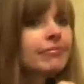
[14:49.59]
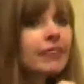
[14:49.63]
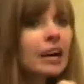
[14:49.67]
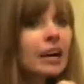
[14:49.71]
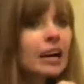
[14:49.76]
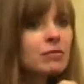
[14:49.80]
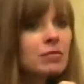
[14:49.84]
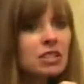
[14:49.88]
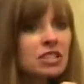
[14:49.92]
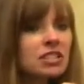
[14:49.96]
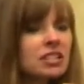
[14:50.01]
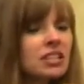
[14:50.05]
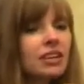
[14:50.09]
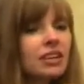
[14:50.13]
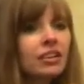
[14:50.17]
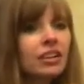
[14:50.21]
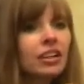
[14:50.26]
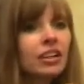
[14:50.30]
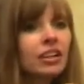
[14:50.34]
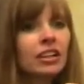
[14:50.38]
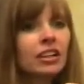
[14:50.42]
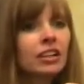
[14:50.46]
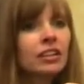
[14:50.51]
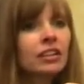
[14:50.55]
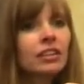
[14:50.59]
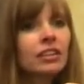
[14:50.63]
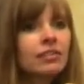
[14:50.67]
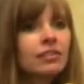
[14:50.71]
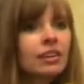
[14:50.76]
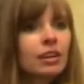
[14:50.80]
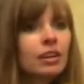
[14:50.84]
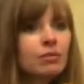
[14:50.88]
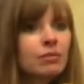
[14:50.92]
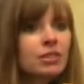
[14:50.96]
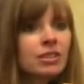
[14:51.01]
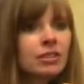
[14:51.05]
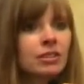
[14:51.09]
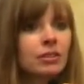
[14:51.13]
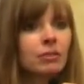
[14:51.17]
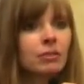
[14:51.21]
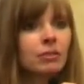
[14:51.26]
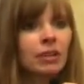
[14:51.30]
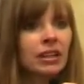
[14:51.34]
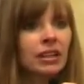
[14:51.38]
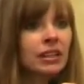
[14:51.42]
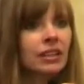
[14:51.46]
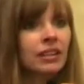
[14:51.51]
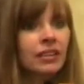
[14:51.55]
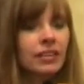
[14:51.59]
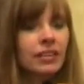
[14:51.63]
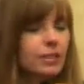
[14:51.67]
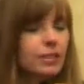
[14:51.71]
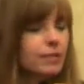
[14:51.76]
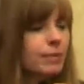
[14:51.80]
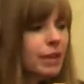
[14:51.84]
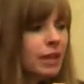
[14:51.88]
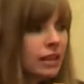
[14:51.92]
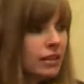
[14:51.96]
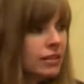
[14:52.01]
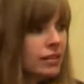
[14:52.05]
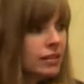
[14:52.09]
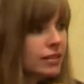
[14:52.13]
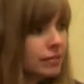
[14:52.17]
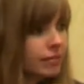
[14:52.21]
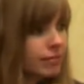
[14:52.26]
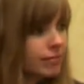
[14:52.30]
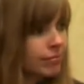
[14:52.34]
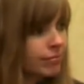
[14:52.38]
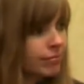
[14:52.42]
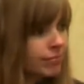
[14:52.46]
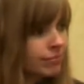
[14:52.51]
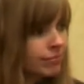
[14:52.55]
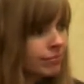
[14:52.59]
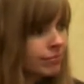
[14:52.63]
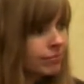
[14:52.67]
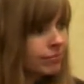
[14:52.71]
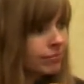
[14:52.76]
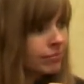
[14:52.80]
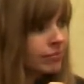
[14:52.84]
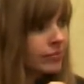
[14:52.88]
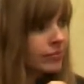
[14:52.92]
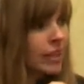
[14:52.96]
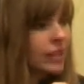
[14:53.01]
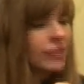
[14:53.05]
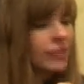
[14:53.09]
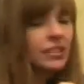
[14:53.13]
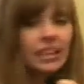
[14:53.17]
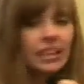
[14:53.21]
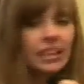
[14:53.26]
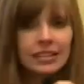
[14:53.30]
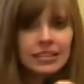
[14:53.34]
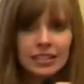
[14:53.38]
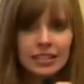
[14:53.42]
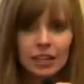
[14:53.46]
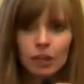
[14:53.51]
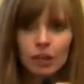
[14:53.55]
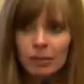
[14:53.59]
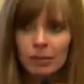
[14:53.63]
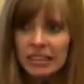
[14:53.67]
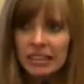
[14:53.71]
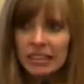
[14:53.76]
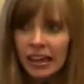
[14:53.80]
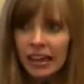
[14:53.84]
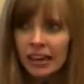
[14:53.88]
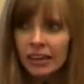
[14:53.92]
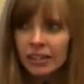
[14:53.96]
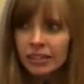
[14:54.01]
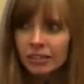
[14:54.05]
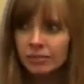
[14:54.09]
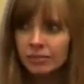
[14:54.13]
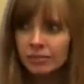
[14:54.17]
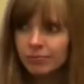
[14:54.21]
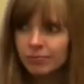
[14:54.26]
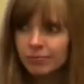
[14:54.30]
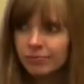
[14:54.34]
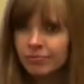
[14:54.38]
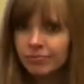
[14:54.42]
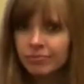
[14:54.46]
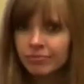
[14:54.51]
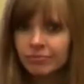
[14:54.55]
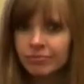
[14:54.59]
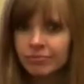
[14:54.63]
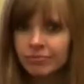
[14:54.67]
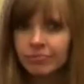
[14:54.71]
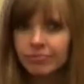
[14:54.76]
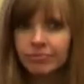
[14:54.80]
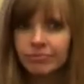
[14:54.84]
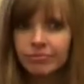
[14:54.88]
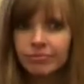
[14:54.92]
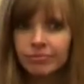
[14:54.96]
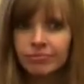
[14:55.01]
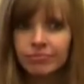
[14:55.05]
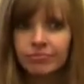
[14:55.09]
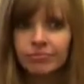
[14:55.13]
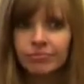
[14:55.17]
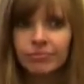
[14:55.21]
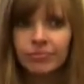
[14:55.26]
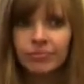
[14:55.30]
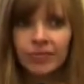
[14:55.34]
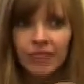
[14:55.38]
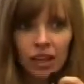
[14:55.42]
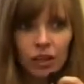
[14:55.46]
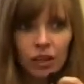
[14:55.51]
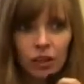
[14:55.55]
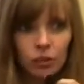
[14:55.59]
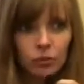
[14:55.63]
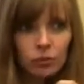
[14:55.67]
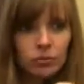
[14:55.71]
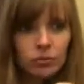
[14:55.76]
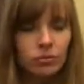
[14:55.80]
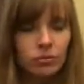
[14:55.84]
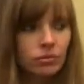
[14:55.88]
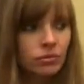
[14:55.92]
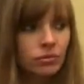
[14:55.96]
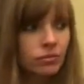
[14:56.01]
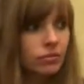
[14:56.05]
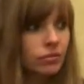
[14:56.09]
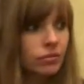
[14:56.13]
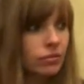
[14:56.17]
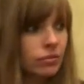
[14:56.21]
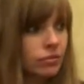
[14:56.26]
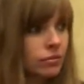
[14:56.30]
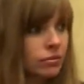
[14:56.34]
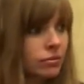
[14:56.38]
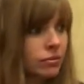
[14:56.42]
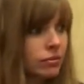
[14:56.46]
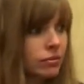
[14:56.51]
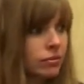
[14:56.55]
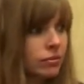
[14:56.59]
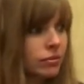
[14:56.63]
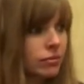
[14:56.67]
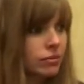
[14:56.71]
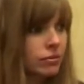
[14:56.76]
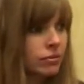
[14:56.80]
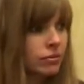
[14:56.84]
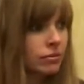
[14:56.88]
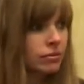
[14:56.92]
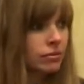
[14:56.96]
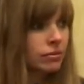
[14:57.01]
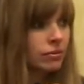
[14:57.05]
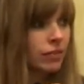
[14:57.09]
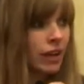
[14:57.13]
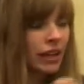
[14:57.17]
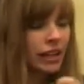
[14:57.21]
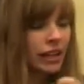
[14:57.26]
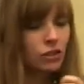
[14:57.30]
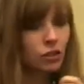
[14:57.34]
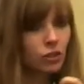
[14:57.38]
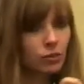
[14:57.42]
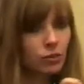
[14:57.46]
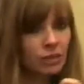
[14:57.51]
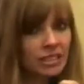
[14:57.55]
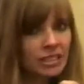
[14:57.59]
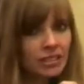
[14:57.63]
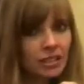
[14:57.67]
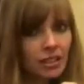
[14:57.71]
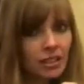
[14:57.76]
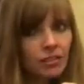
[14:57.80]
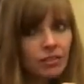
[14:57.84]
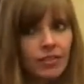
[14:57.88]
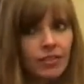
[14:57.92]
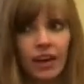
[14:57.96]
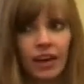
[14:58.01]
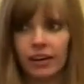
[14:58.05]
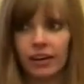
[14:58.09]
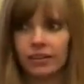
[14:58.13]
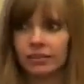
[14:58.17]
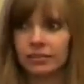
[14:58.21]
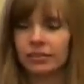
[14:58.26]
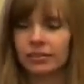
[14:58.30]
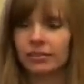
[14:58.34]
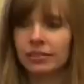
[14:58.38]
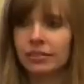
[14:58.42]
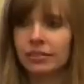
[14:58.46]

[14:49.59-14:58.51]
I'm just never going to live up to what he expects. Now, did he tell me that? No. I told myself that.